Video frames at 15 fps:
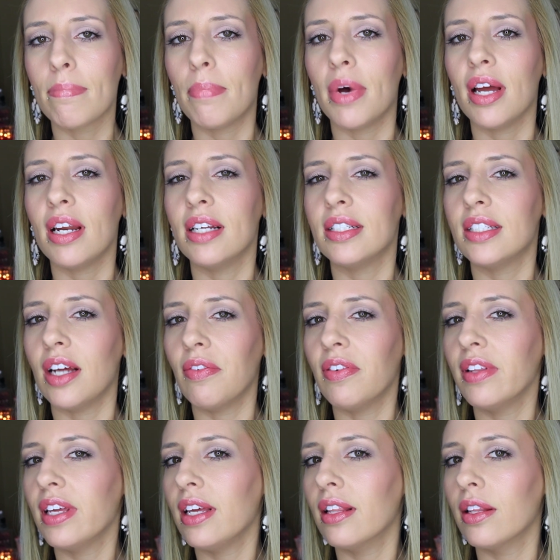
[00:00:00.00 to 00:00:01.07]
but it's
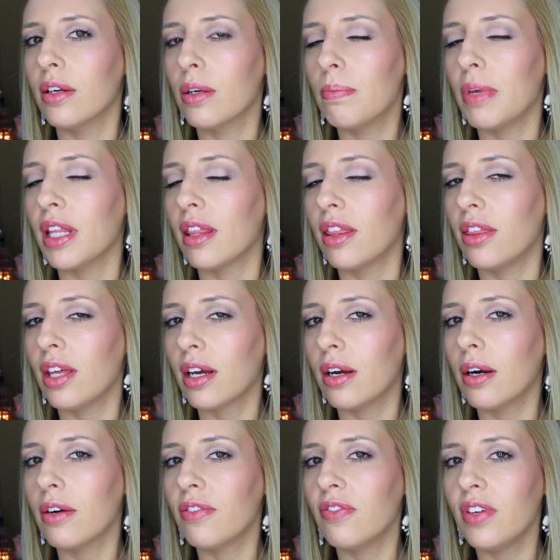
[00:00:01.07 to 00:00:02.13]
definitely a little bit
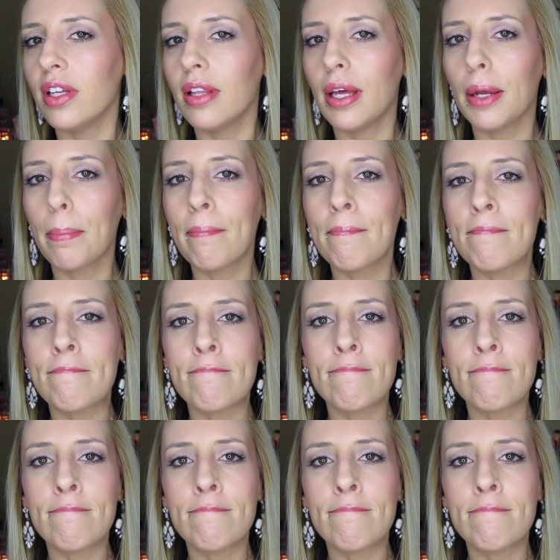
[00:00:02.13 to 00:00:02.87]
thicker feeling